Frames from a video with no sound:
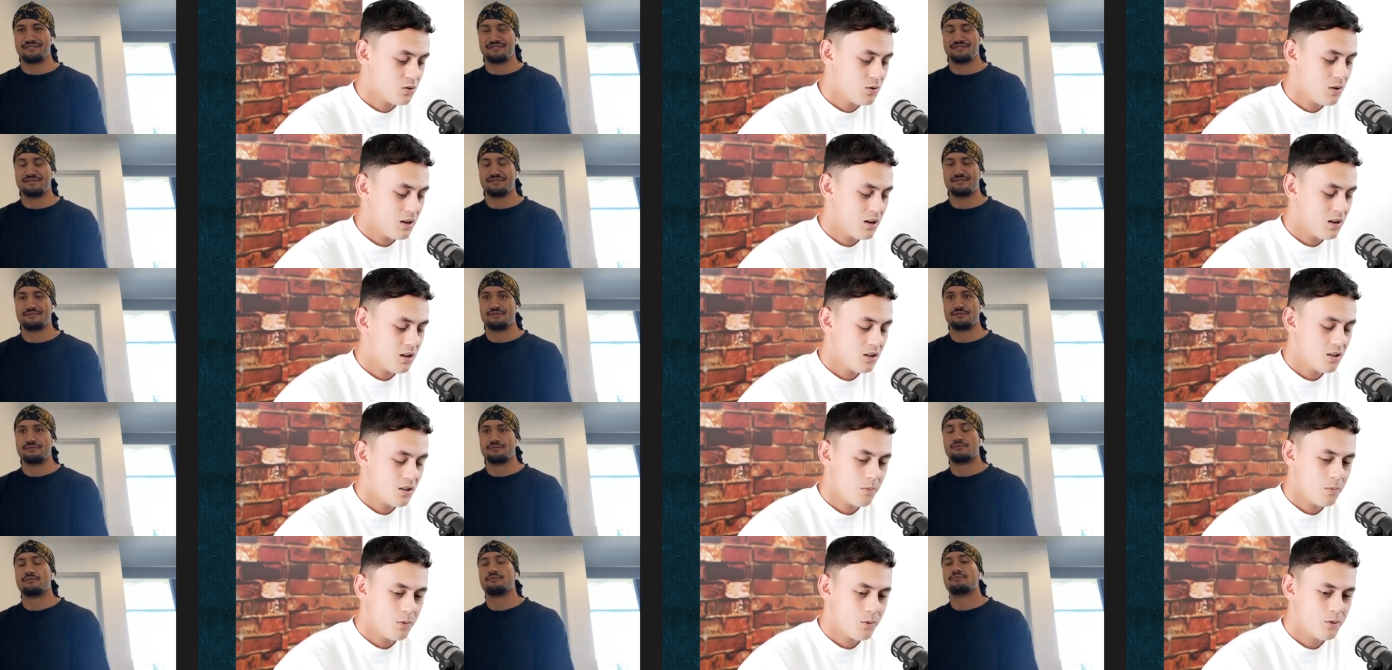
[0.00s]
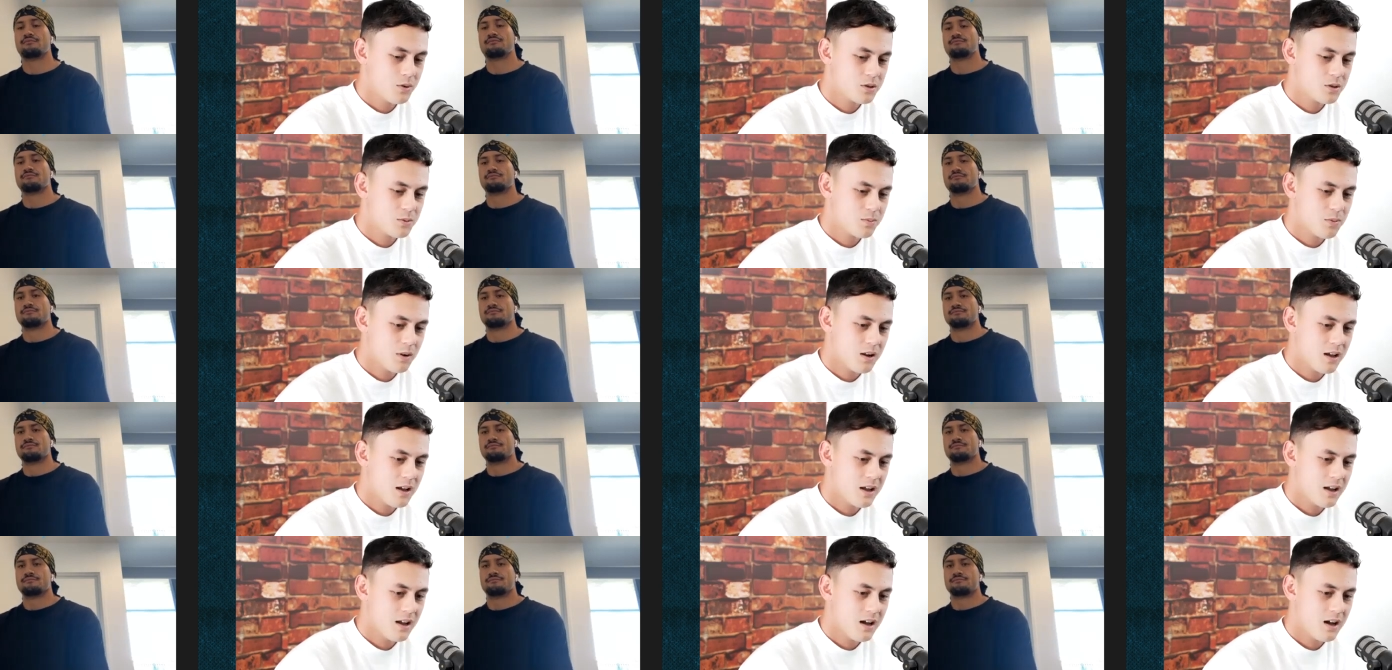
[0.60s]
Speaker 1: any of the boys
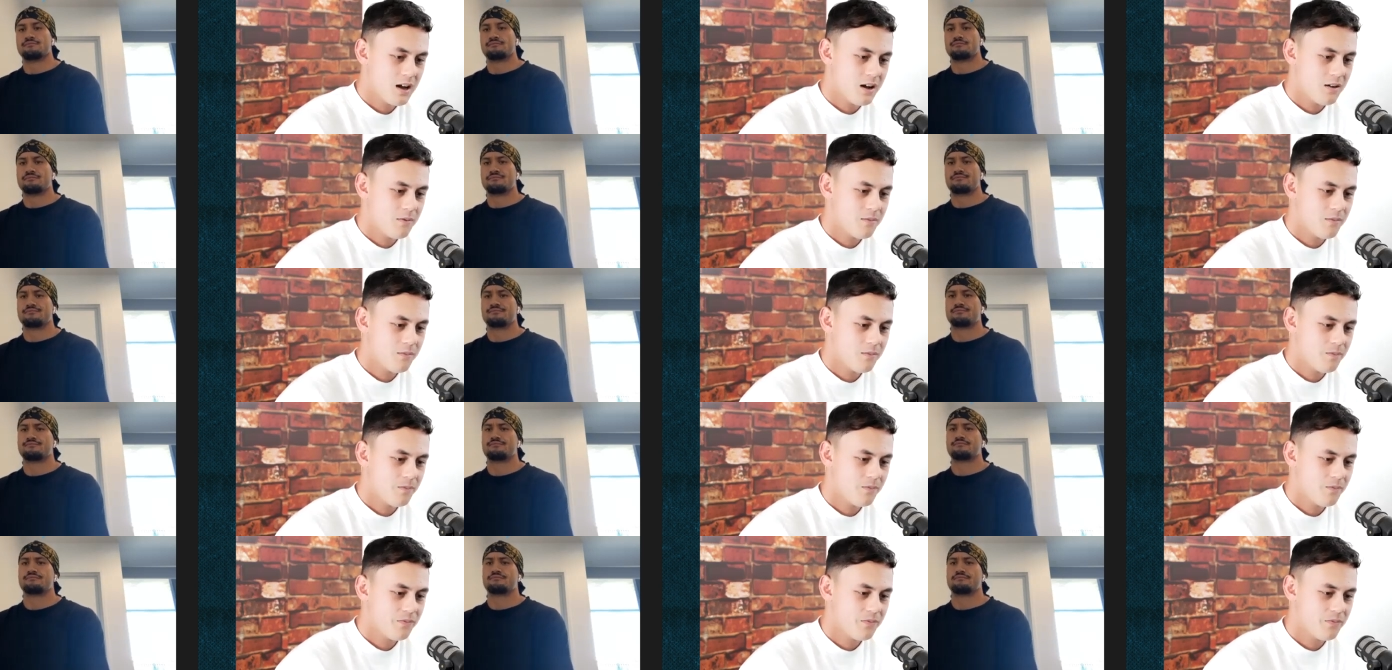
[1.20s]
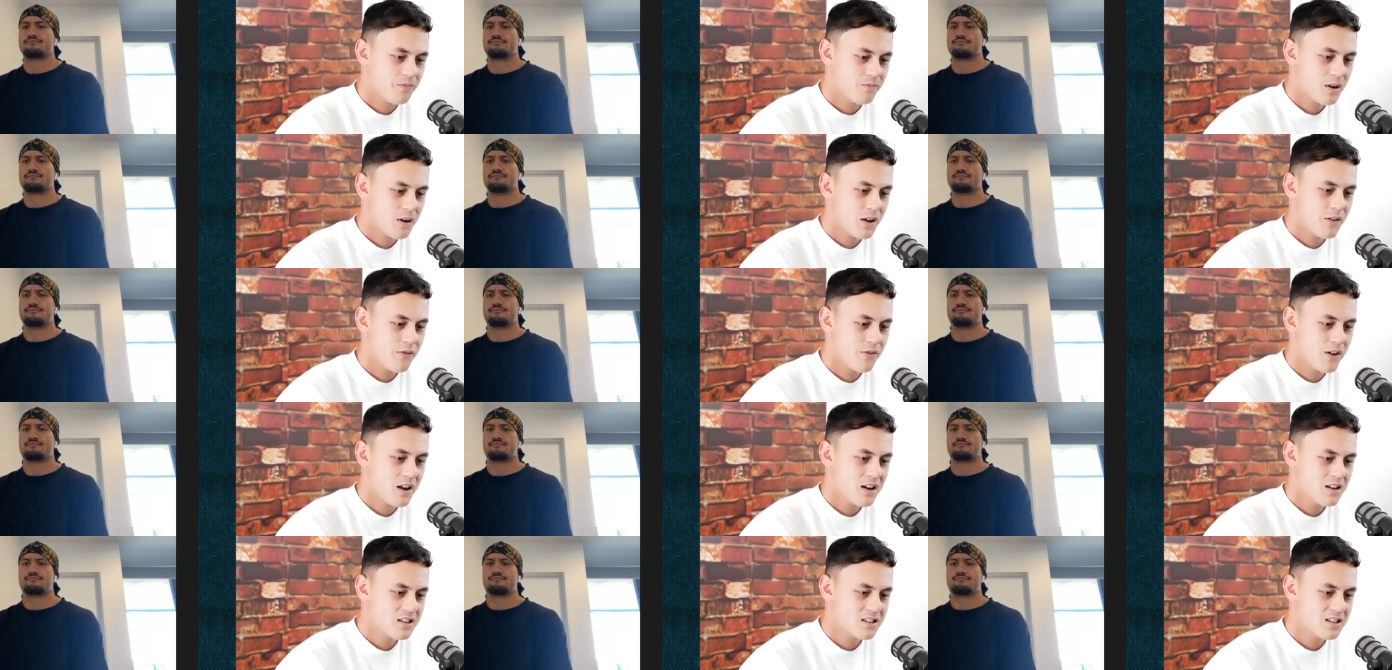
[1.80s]
play, um, play
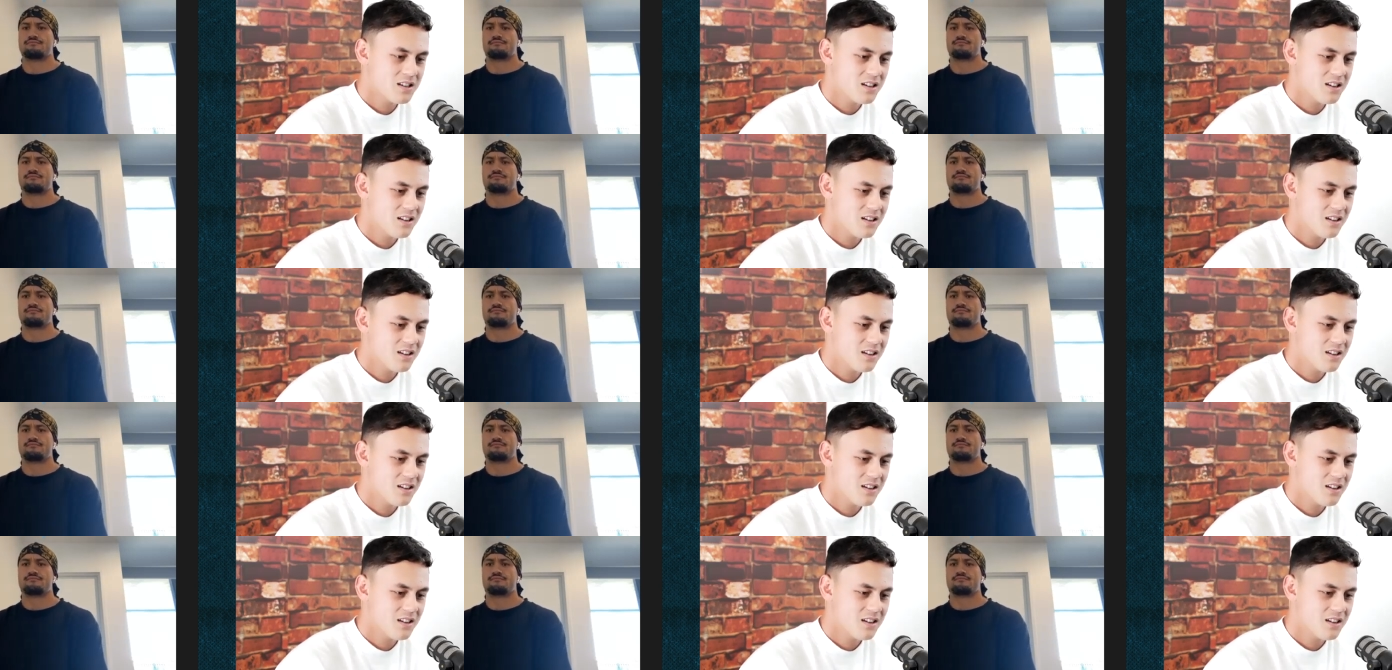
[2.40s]
fantasy?